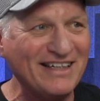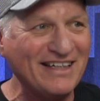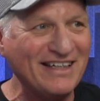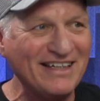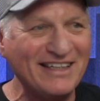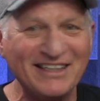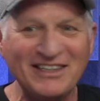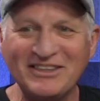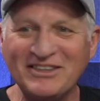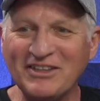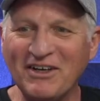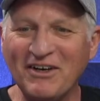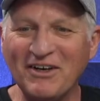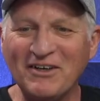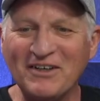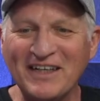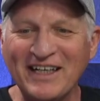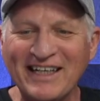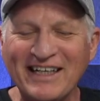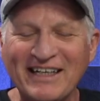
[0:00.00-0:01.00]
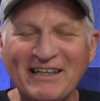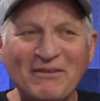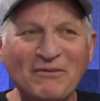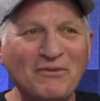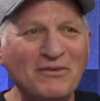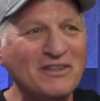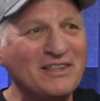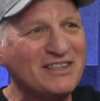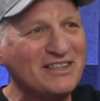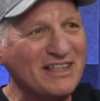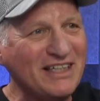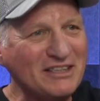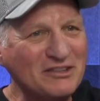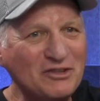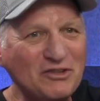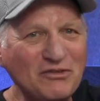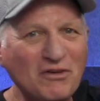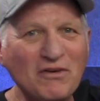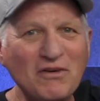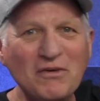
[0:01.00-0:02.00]
Right. So so let's
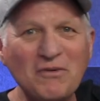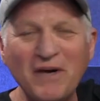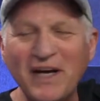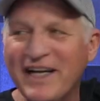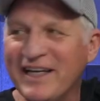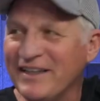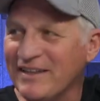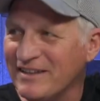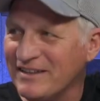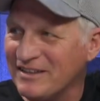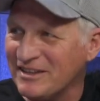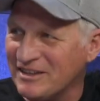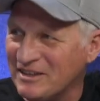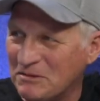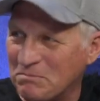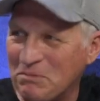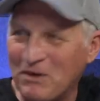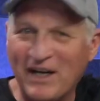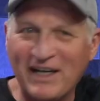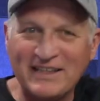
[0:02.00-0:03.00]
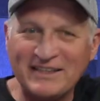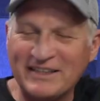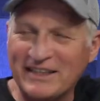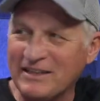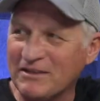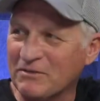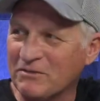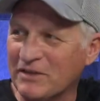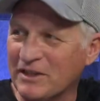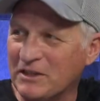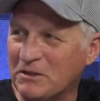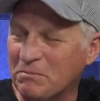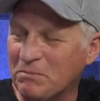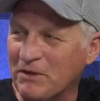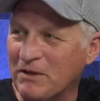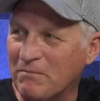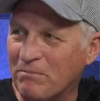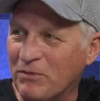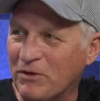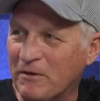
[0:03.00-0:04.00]
throw away the despising the rich
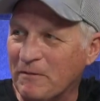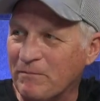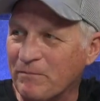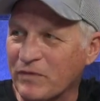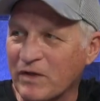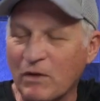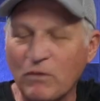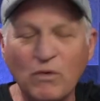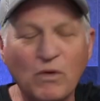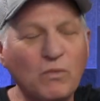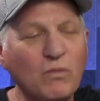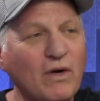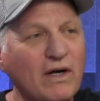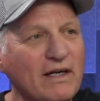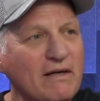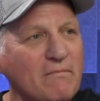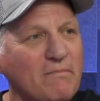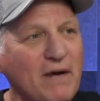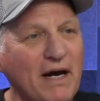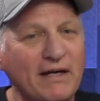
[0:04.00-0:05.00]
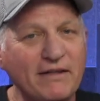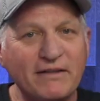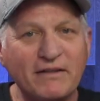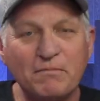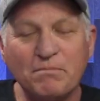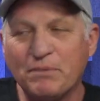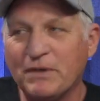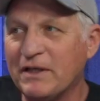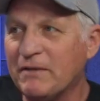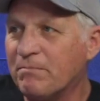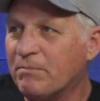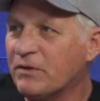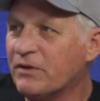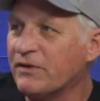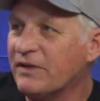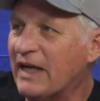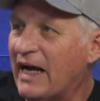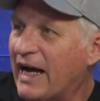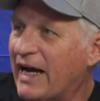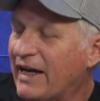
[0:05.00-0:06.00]
people. Yes. Well, what about the people
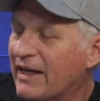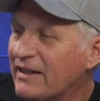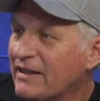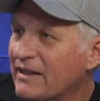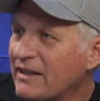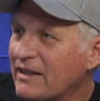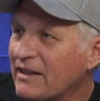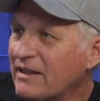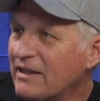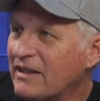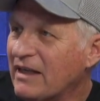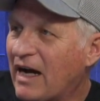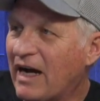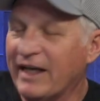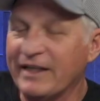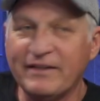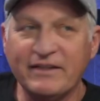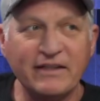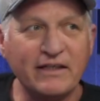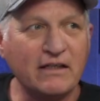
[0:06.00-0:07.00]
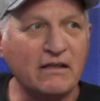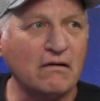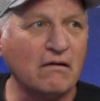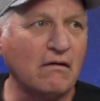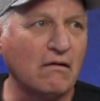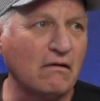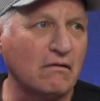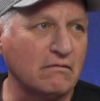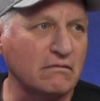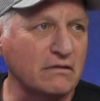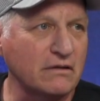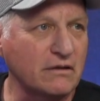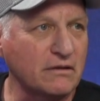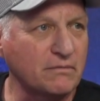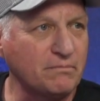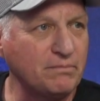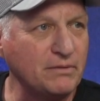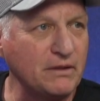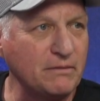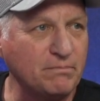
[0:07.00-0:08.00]
that I think, oh, there are
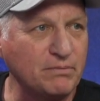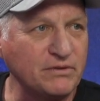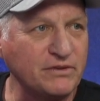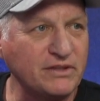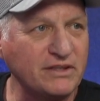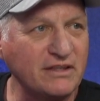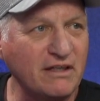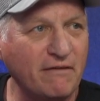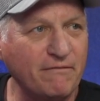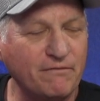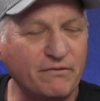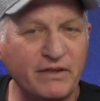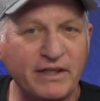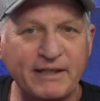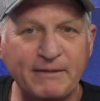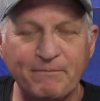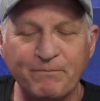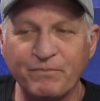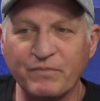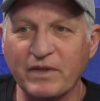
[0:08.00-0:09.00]
people suffering?